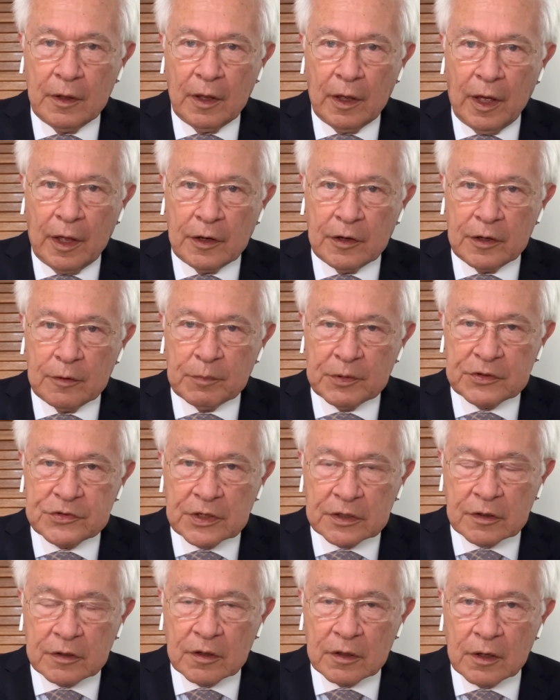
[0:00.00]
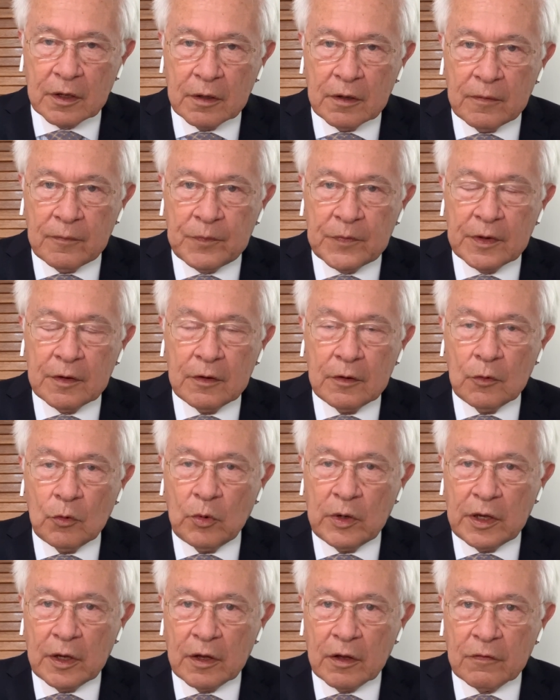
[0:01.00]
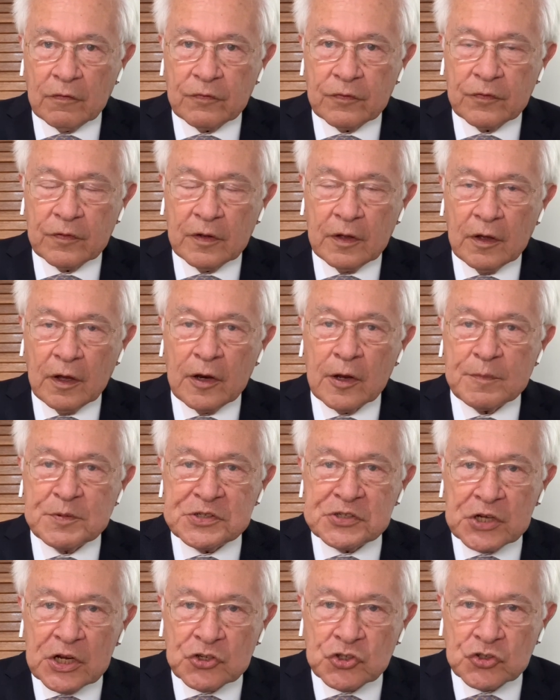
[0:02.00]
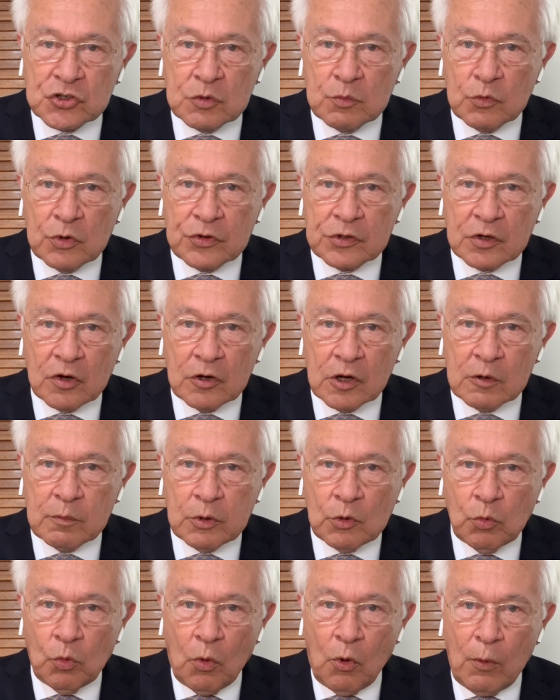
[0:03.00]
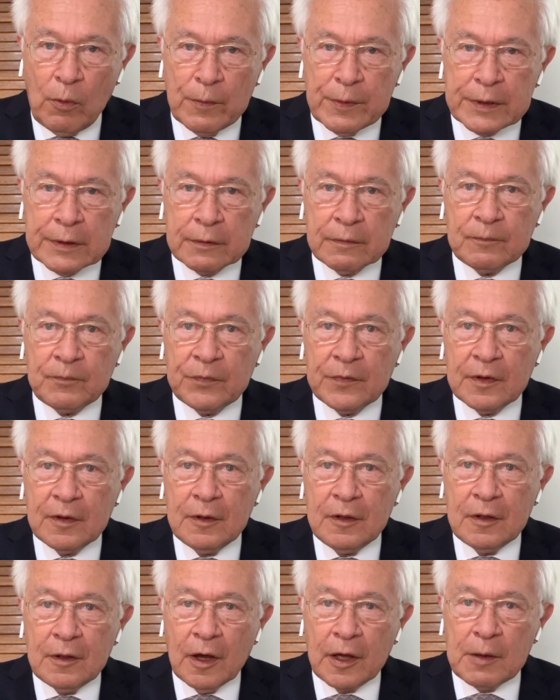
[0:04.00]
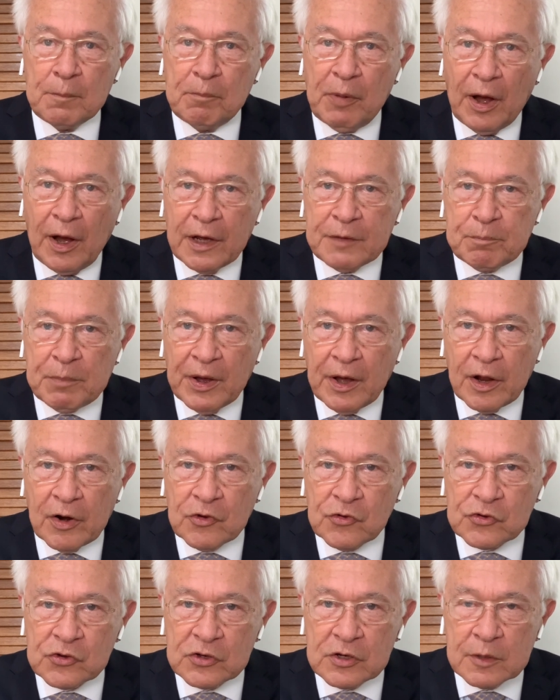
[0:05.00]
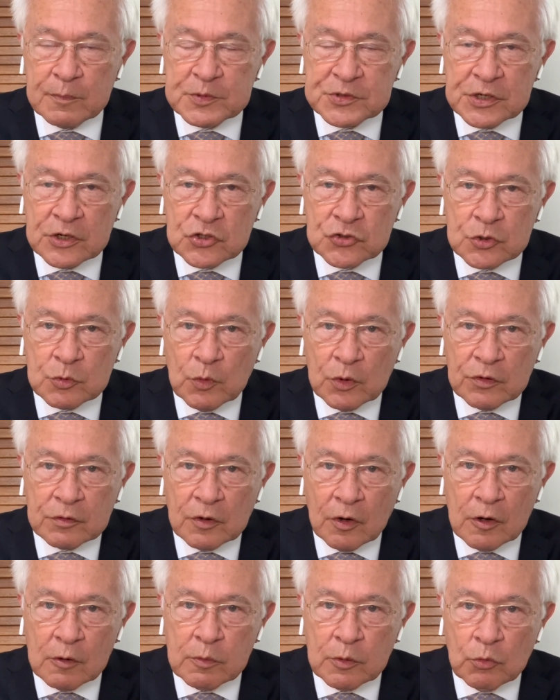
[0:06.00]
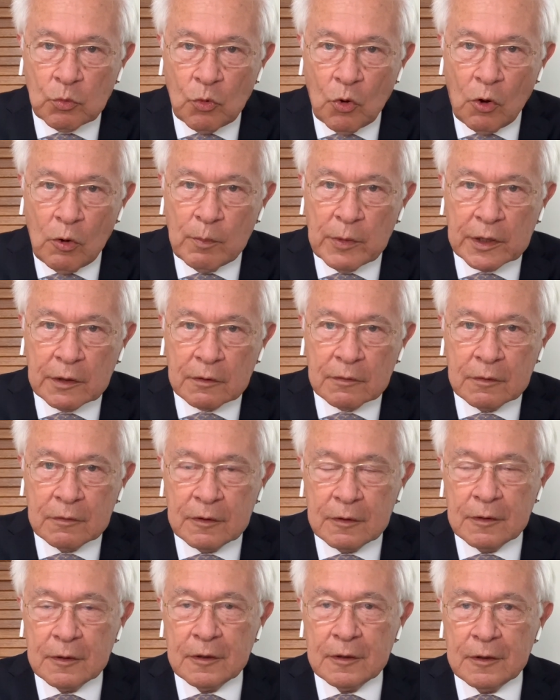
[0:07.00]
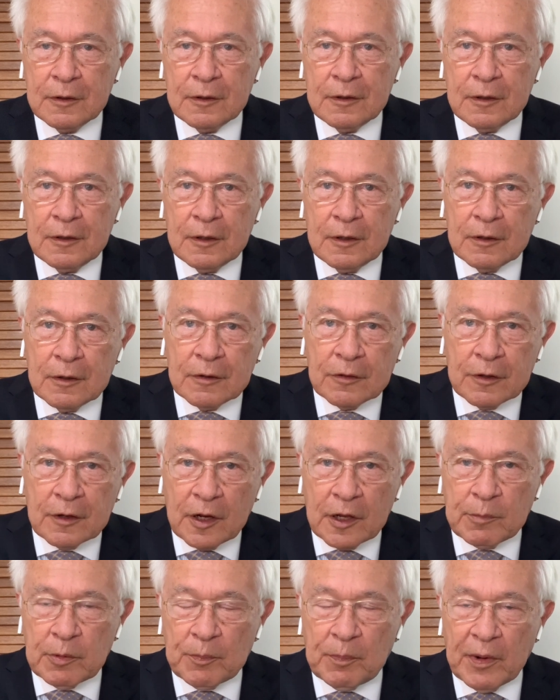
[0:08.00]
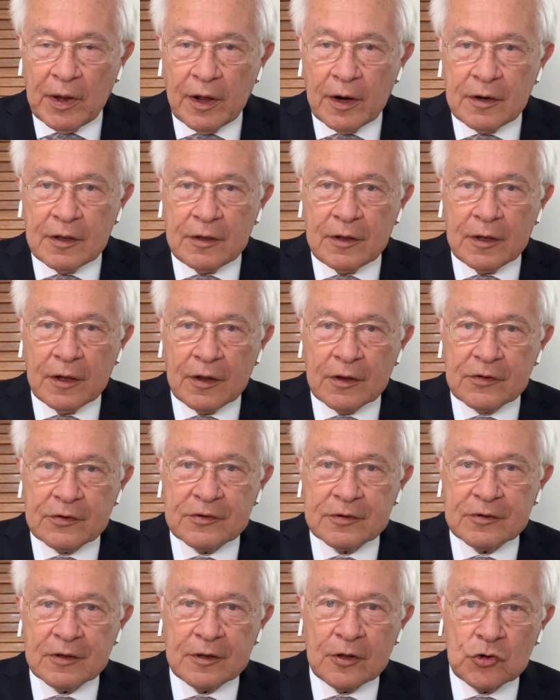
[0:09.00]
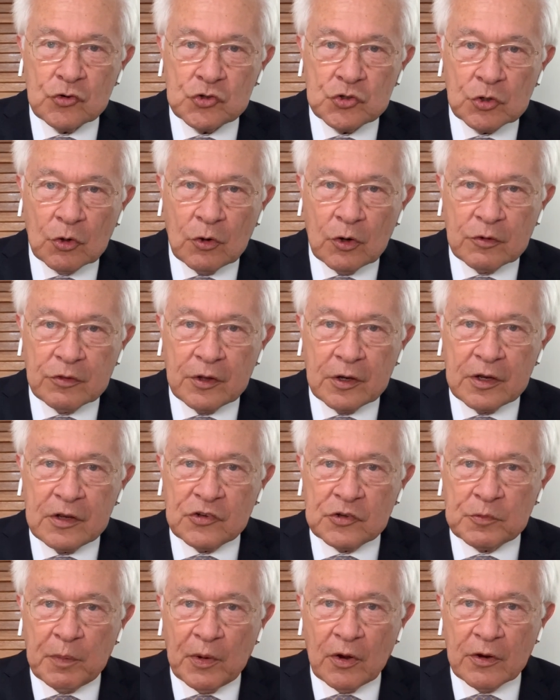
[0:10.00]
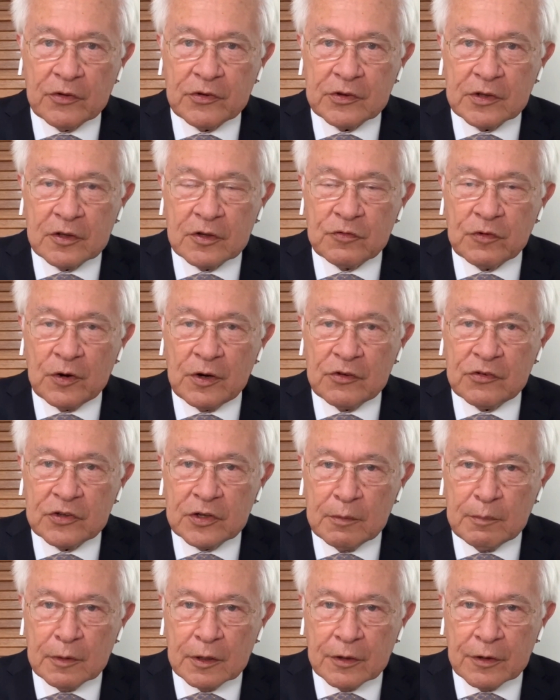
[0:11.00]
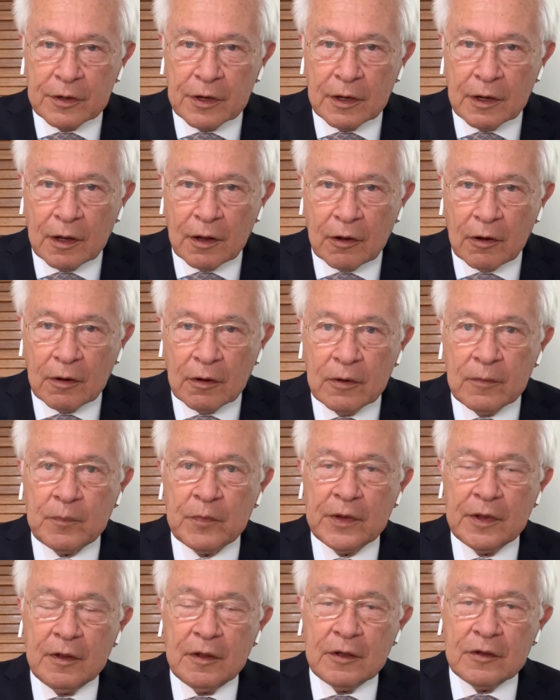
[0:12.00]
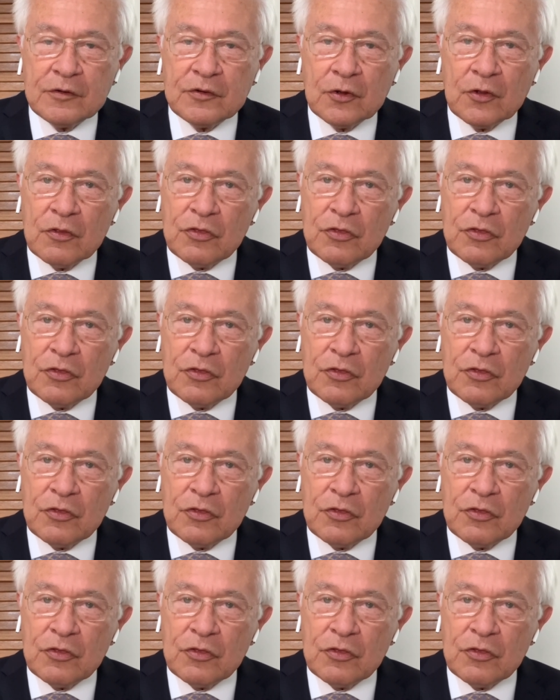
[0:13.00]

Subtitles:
And in particular, we have an obsession with global warming, a bipartisan obsession with global warming. The Labour Party has ensured that its policy is very similar now to